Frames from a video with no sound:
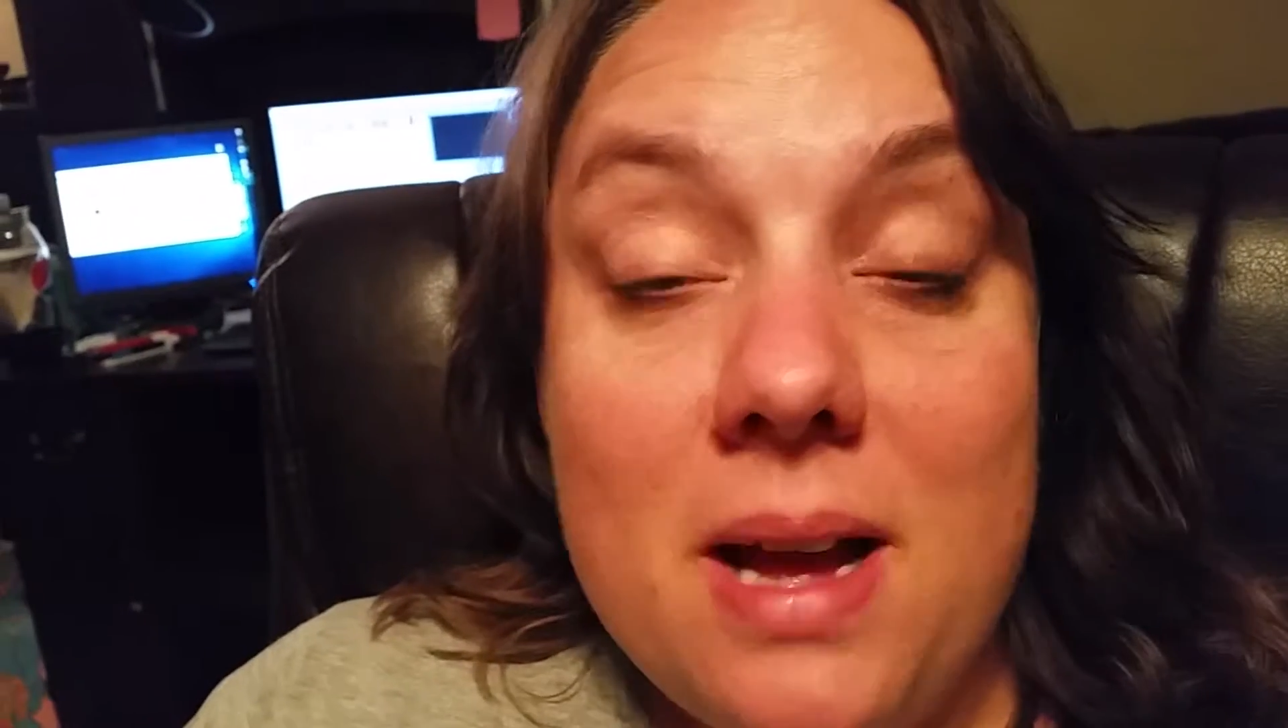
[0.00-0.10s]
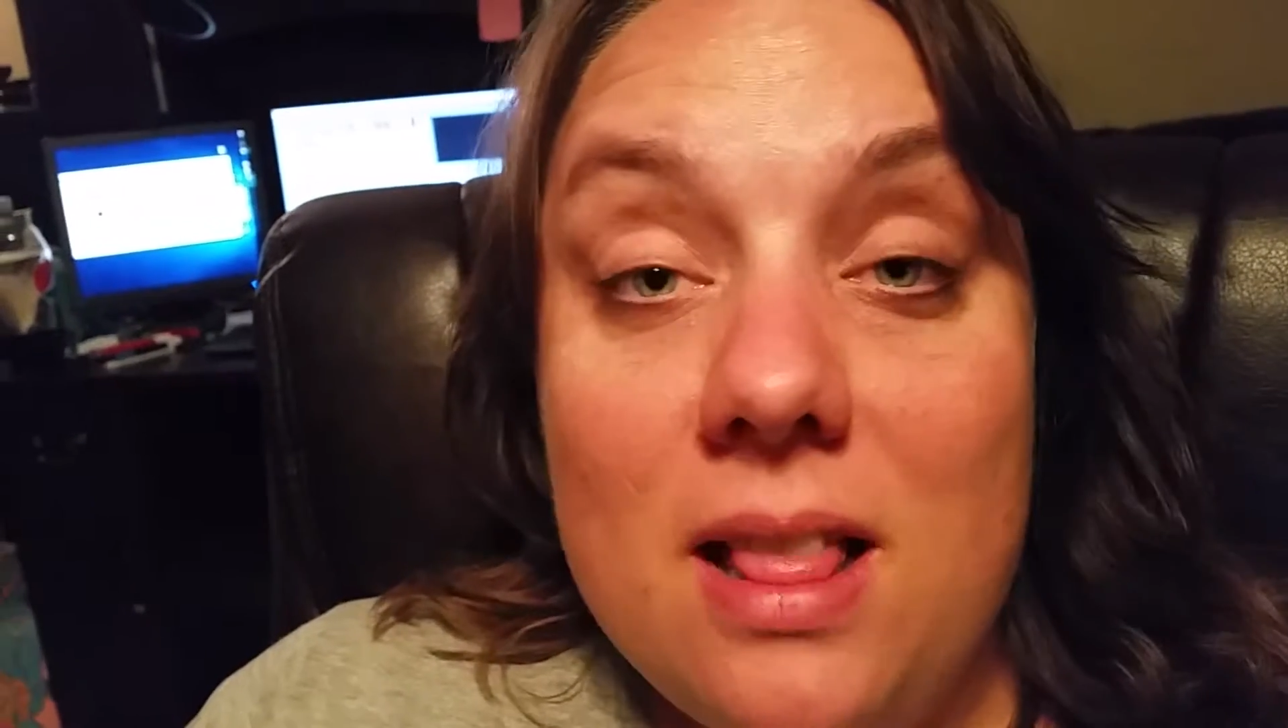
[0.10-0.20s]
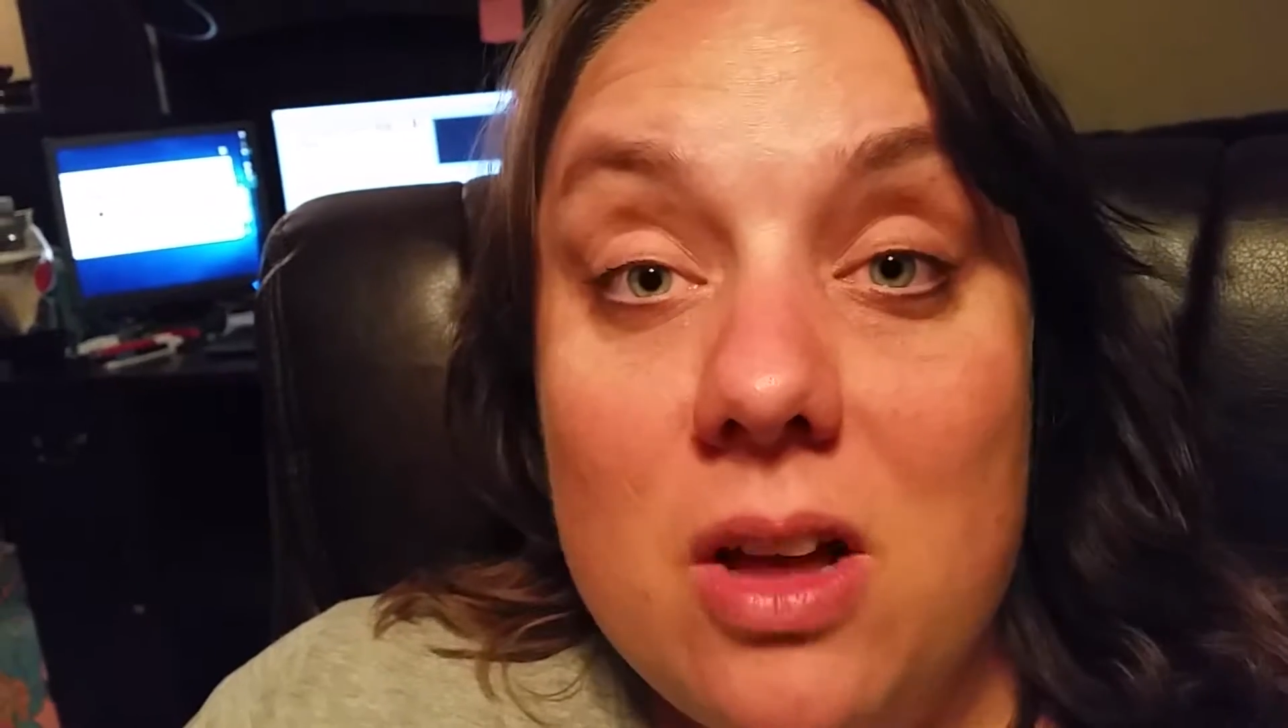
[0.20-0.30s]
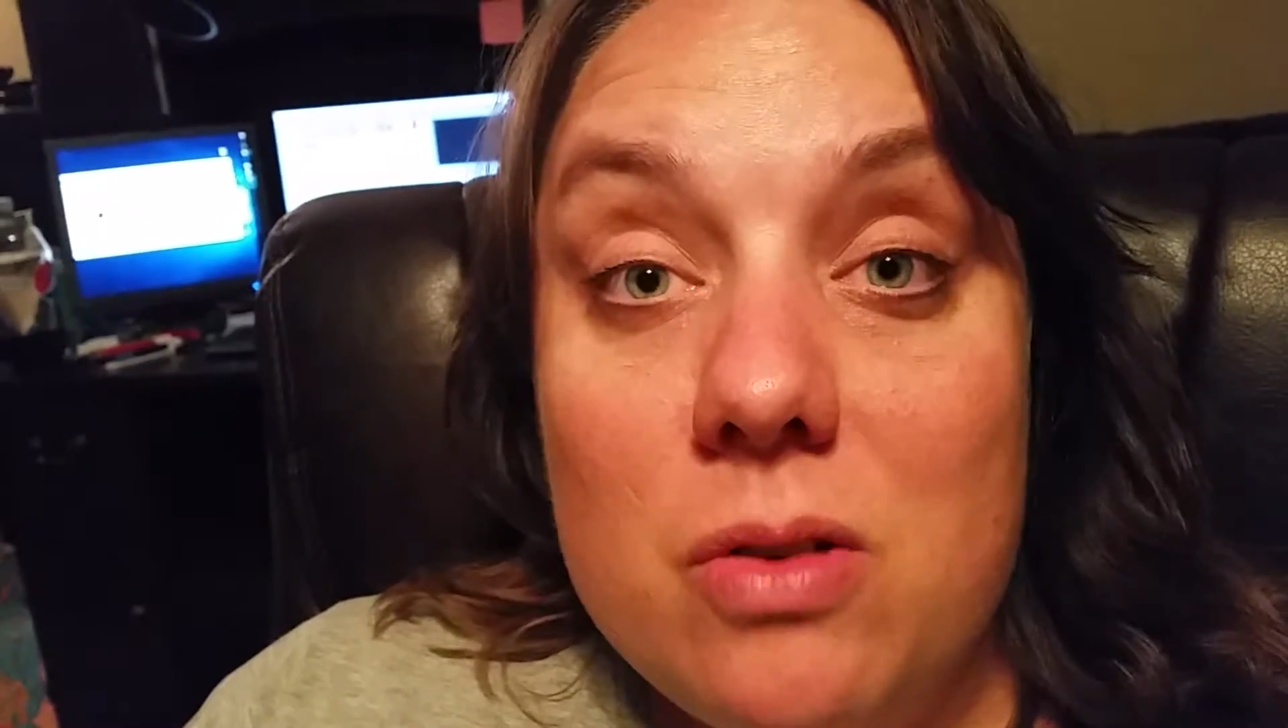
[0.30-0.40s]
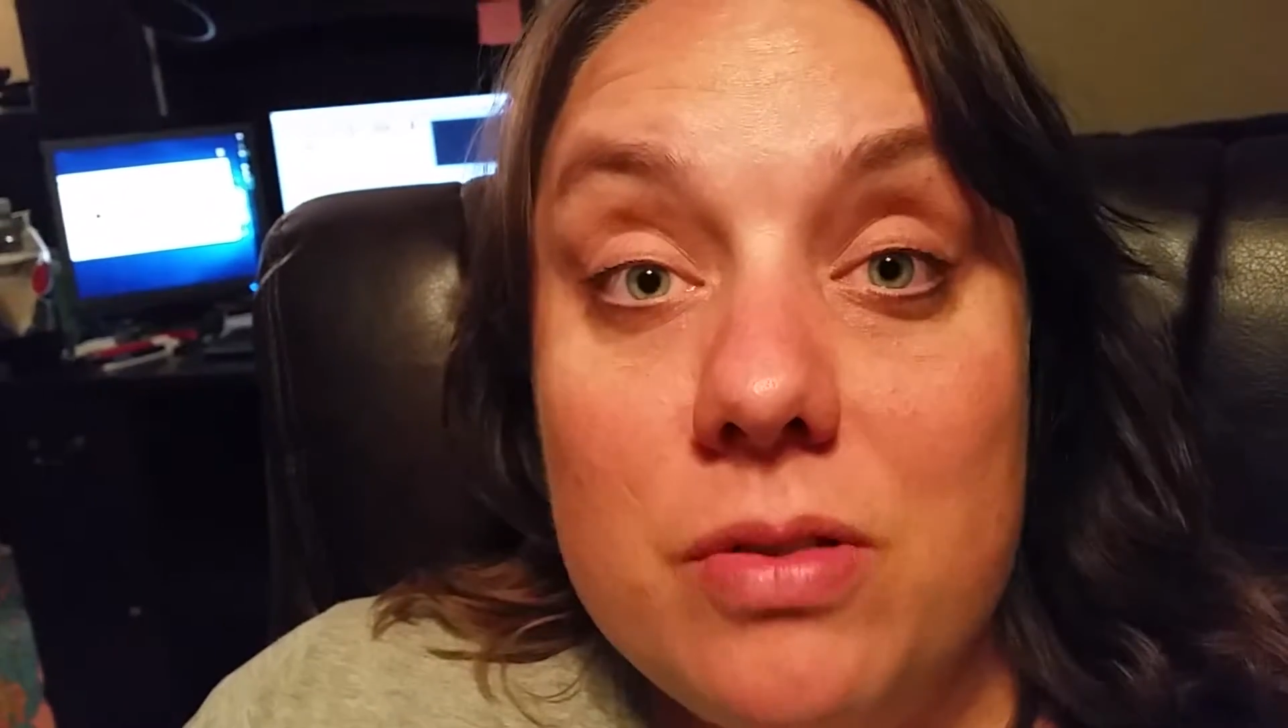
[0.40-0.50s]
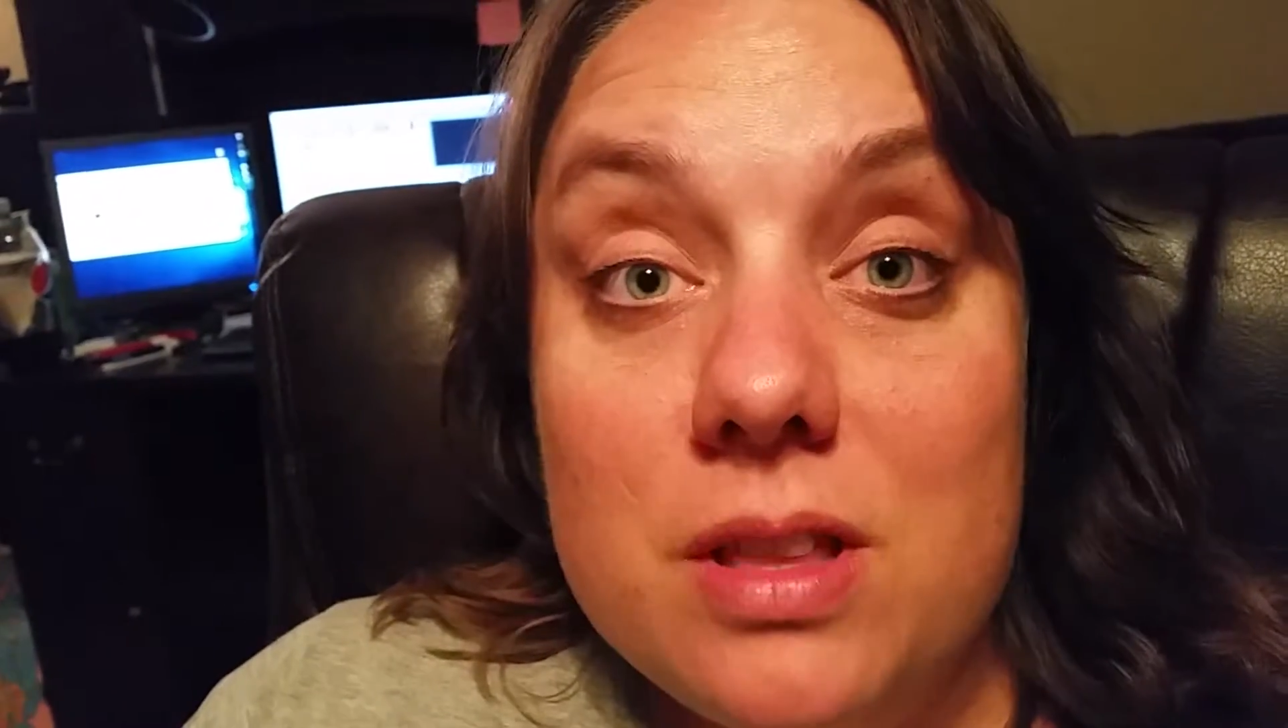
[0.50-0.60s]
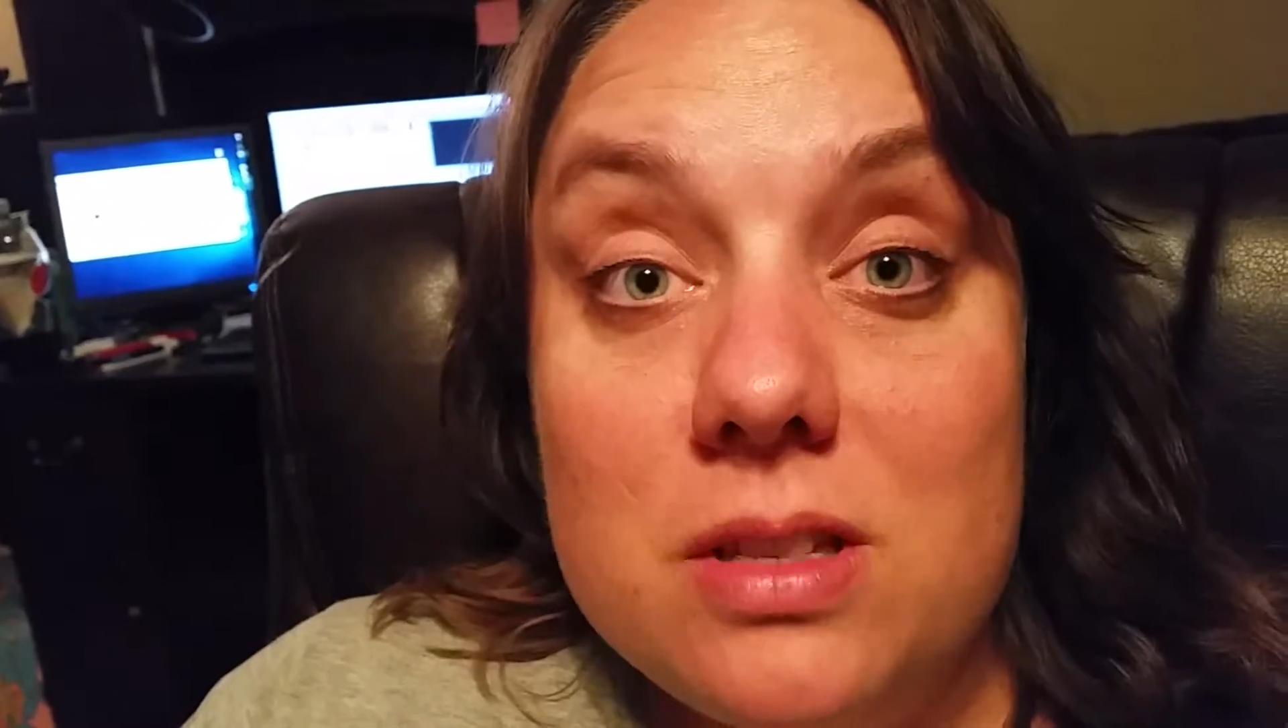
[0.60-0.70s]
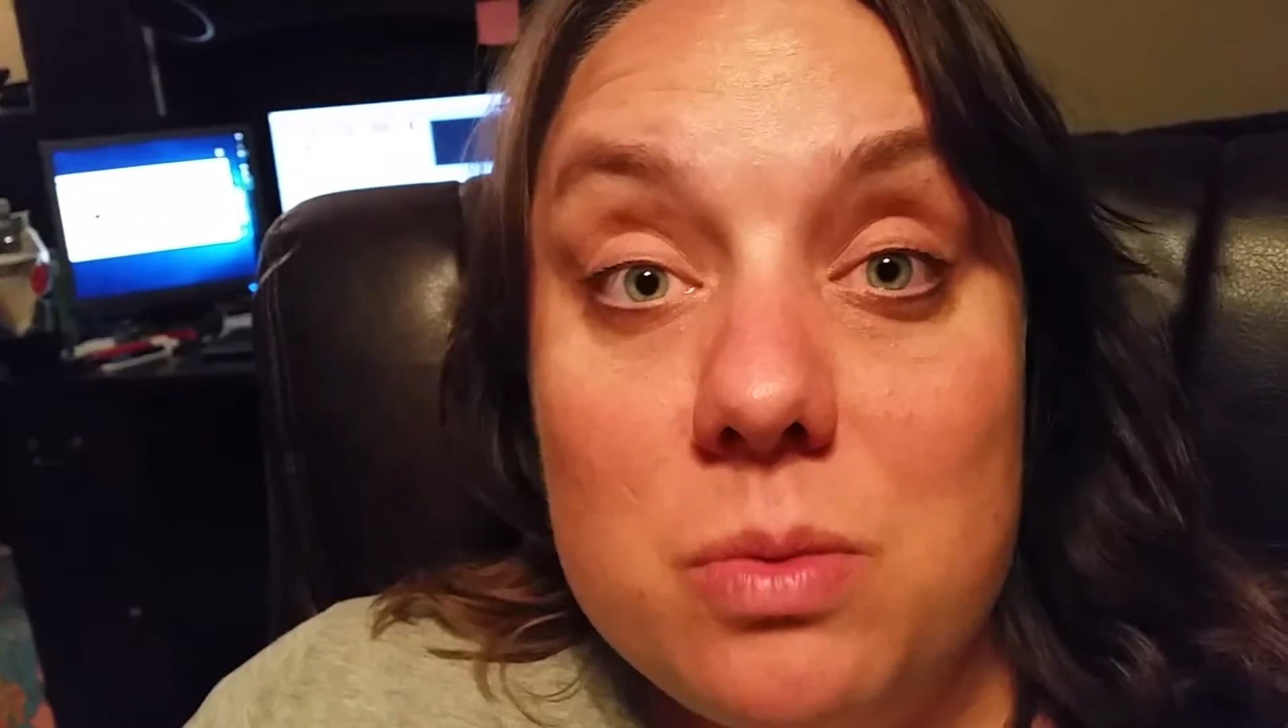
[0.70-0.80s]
low for this